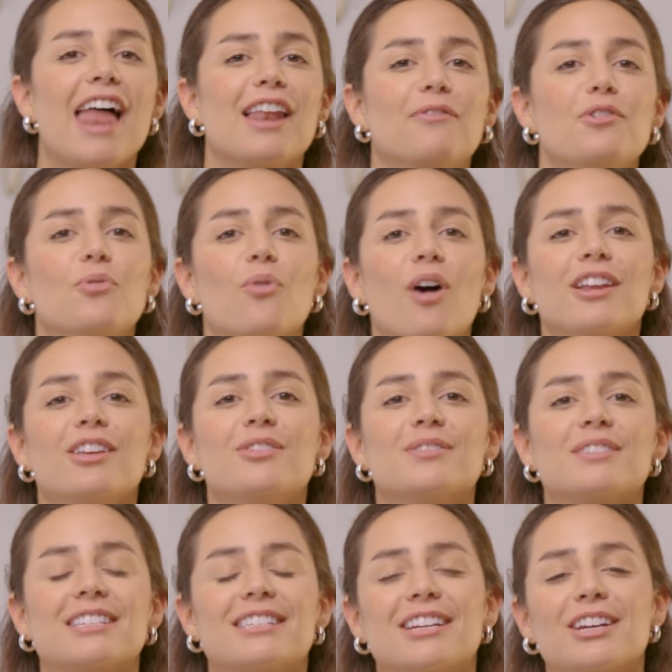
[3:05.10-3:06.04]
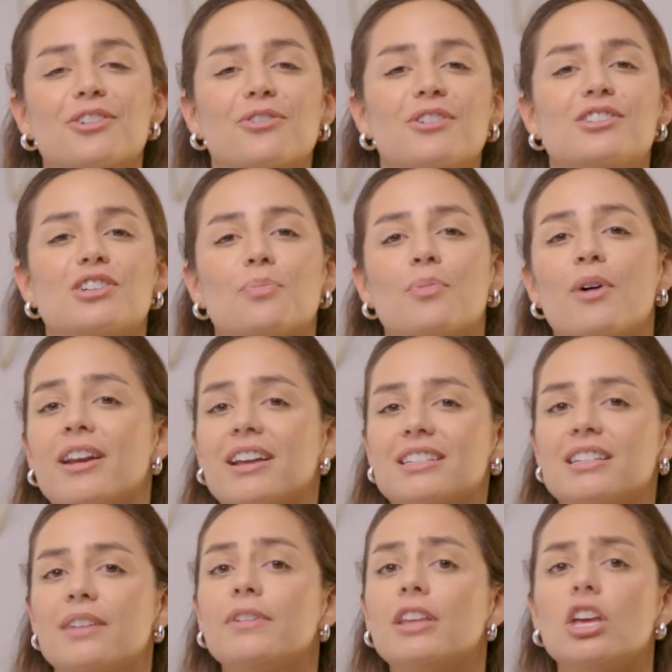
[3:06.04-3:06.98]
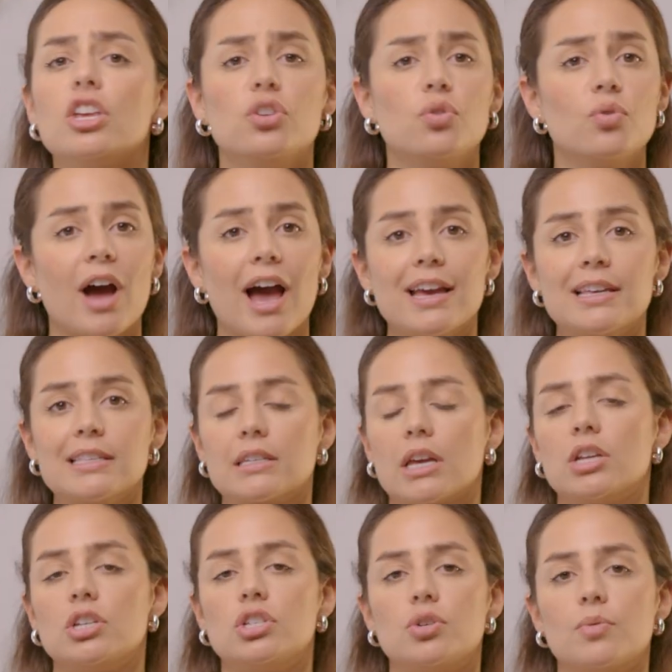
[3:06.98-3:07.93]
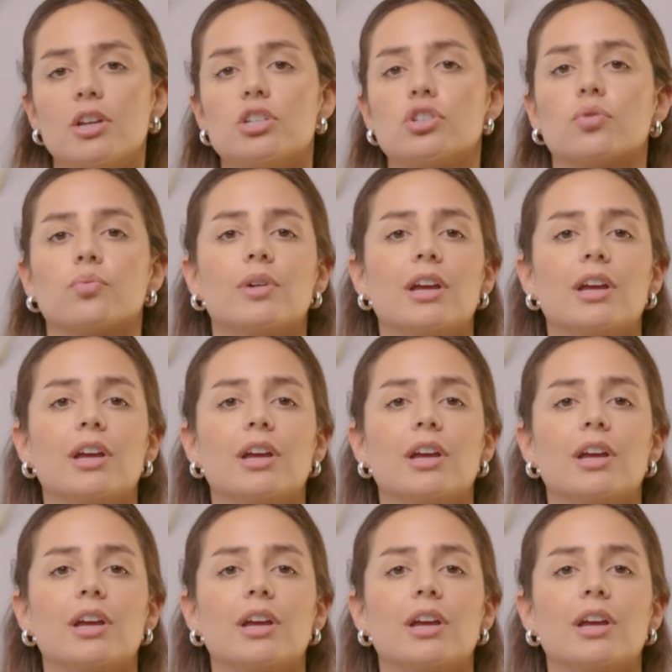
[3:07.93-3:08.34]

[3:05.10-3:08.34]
And if you want to use this to increase your productivity, you guys can do it to